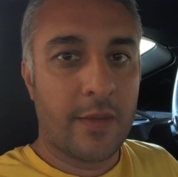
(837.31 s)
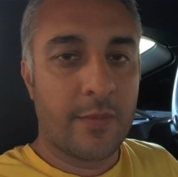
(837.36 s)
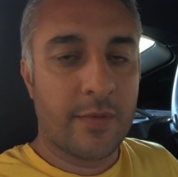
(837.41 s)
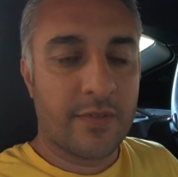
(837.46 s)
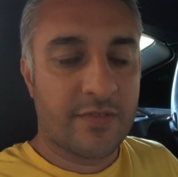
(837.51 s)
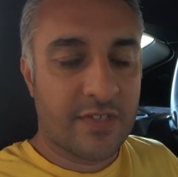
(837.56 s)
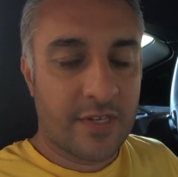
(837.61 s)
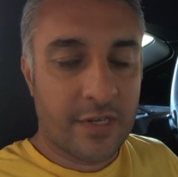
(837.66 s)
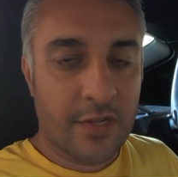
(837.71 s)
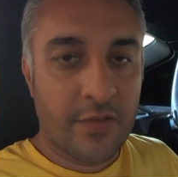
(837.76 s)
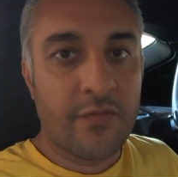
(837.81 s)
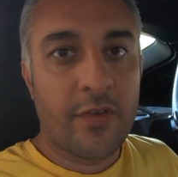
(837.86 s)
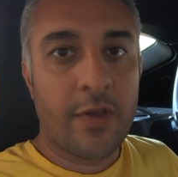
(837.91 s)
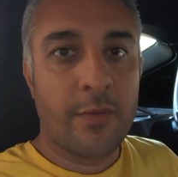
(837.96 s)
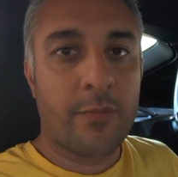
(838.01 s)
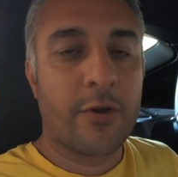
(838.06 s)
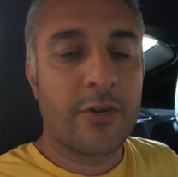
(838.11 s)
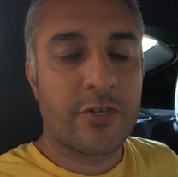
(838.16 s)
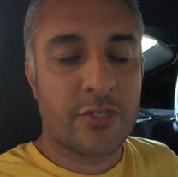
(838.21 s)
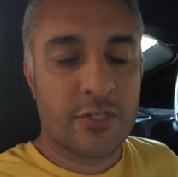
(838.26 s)
It's sending a
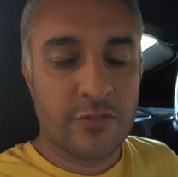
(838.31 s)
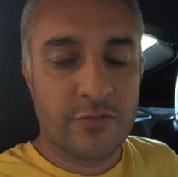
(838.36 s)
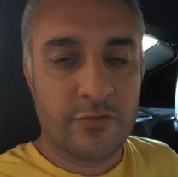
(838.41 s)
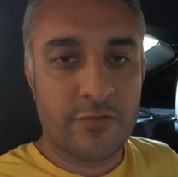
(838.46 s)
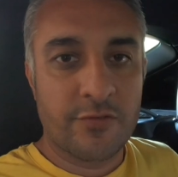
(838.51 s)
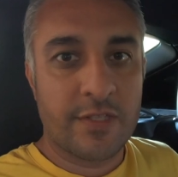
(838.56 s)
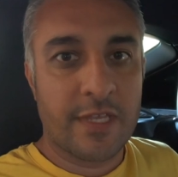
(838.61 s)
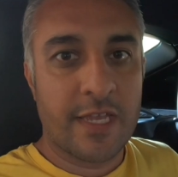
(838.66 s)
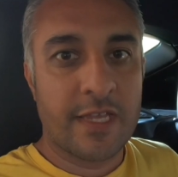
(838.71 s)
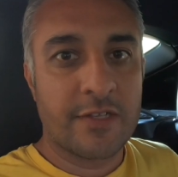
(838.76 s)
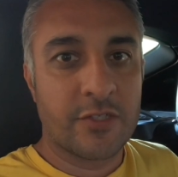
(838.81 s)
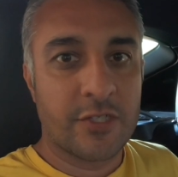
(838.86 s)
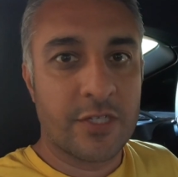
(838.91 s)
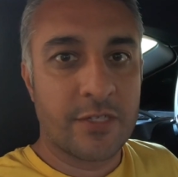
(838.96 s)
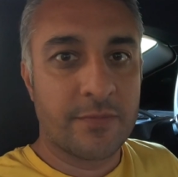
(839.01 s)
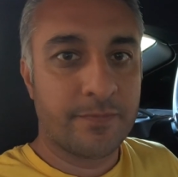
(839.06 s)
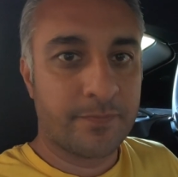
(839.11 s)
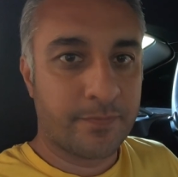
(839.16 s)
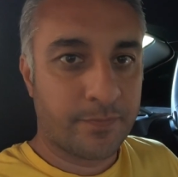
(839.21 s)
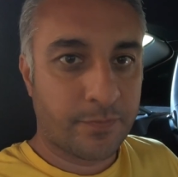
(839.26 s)
vibration through the engine.